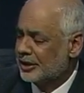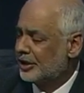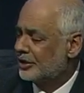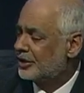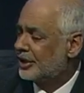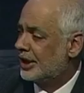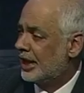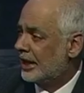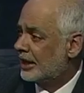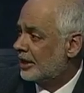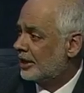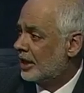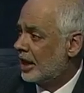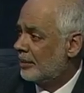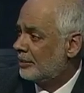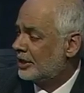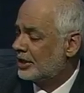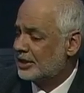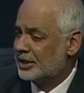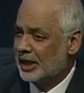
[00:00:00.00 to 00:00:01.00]
There's an
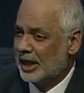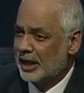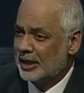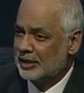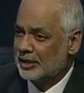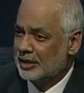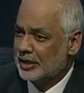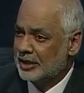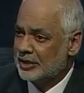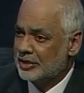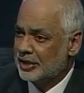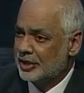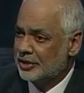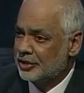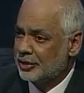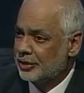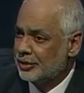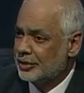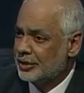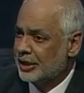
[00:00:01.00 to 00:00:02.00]
economic side to these
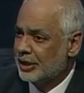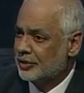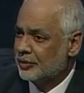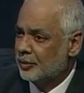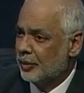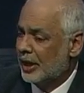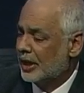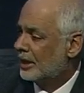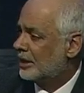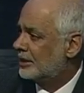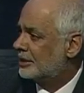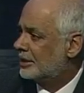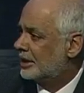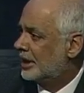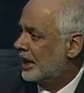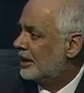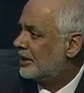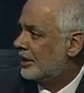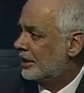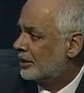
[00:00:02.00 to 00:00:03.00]
issues as well as an
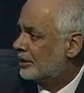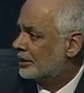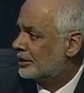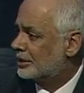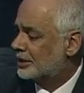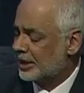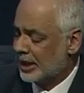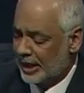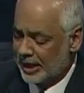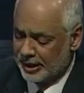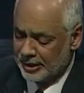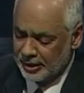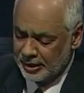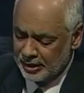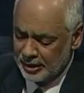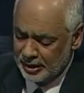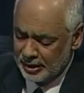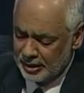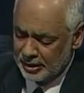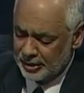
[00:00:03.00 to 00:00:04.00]
ethical side.
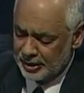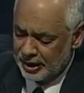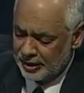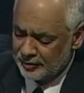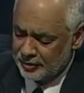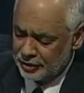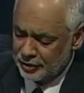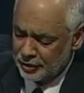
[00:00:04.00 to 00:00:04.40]
David,